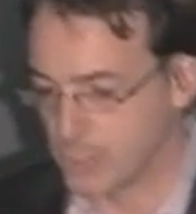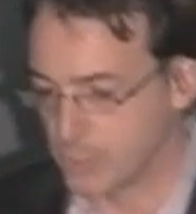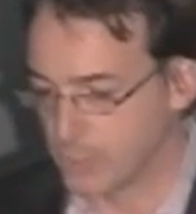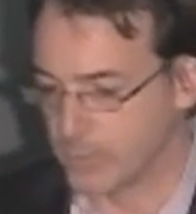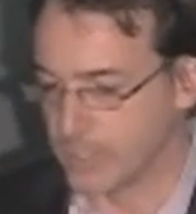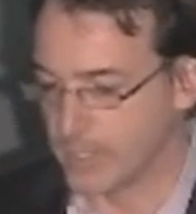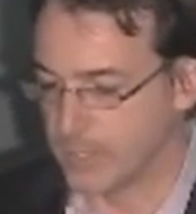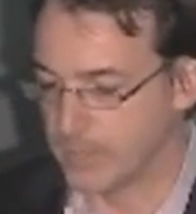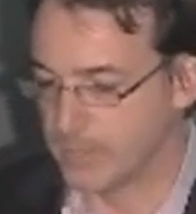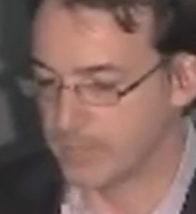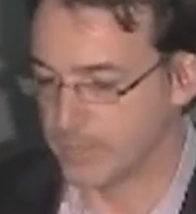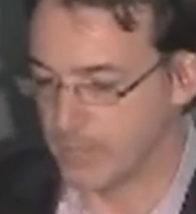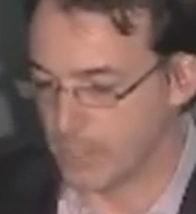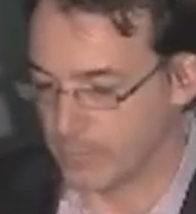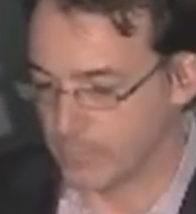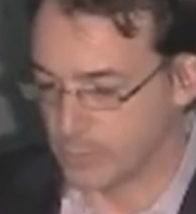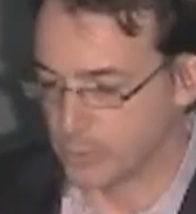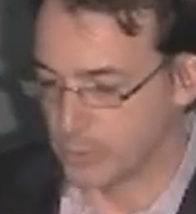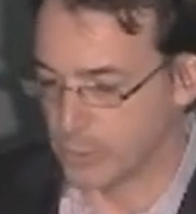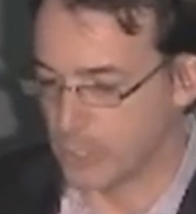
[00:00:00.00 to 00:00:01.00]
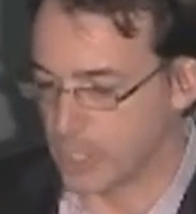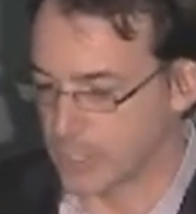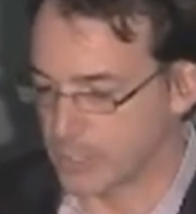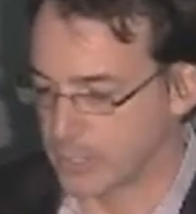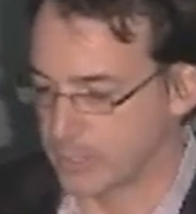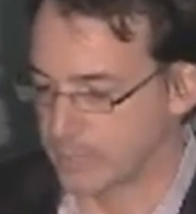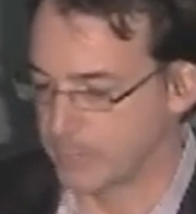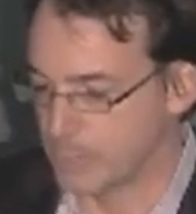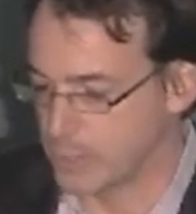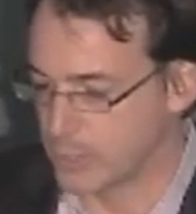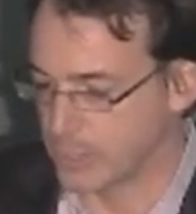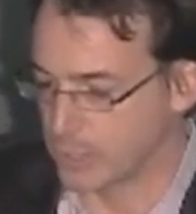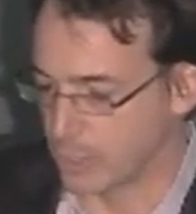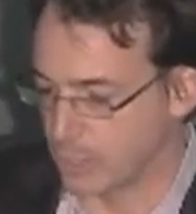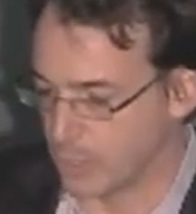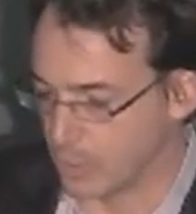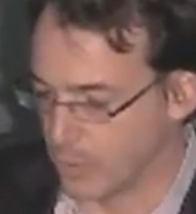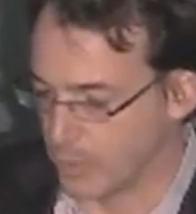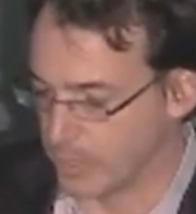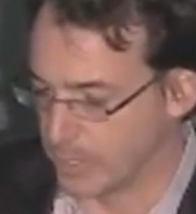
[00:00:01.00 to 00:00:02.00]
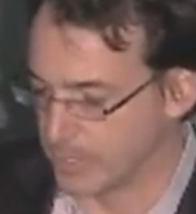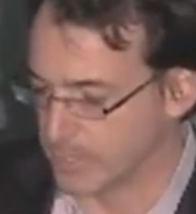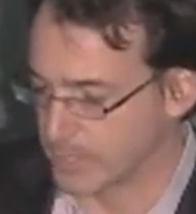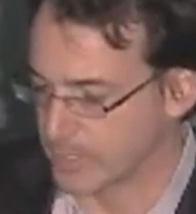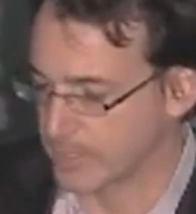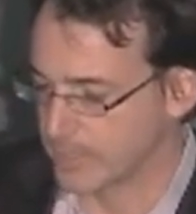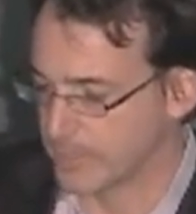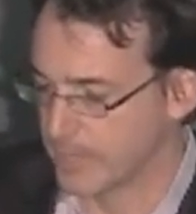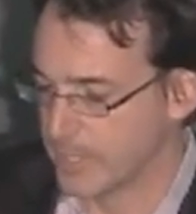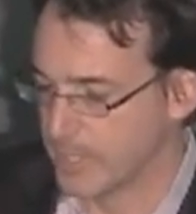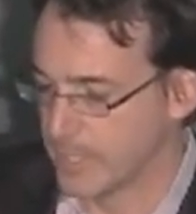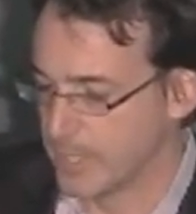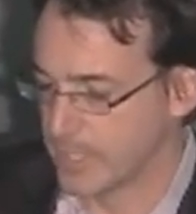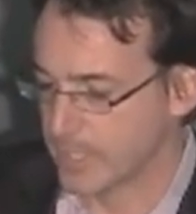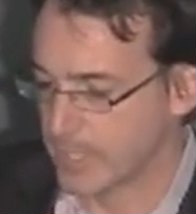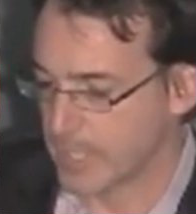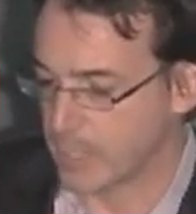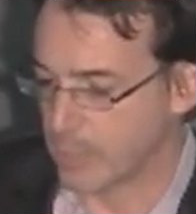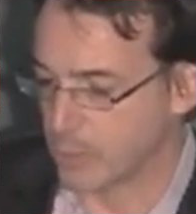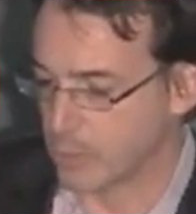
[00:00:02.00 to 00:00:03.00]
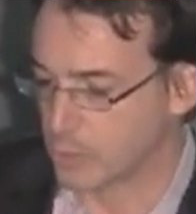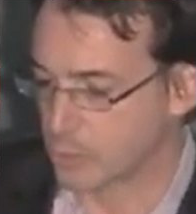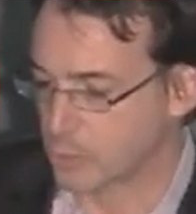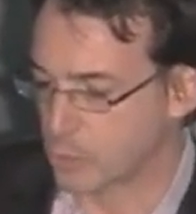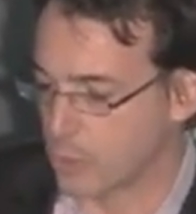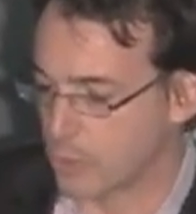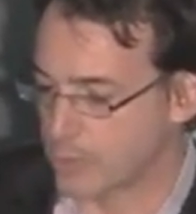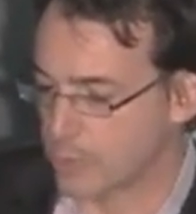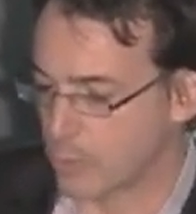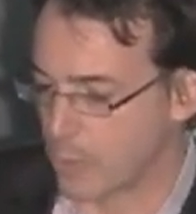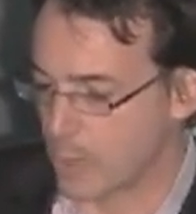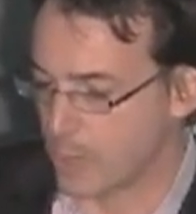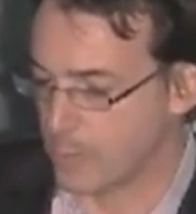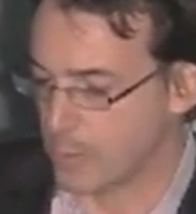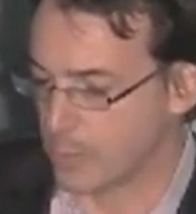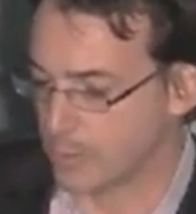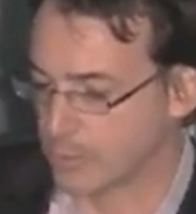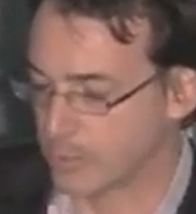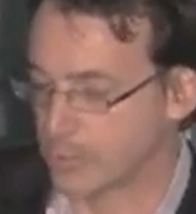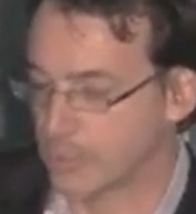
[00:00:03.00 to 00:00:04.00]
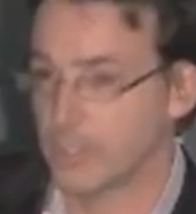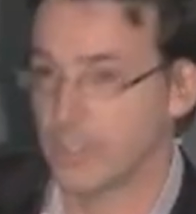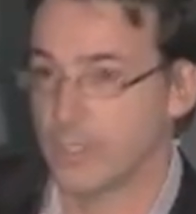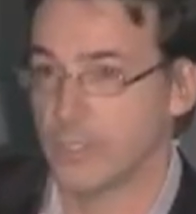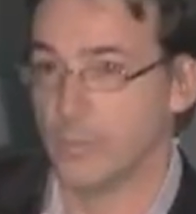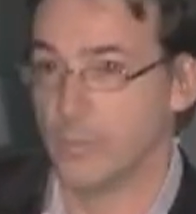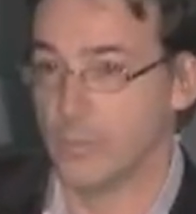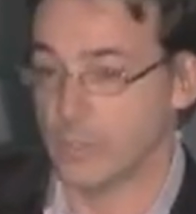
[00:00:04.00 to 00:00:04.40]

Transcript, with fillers: student of UT Austin, Bridget Owens, can control the robot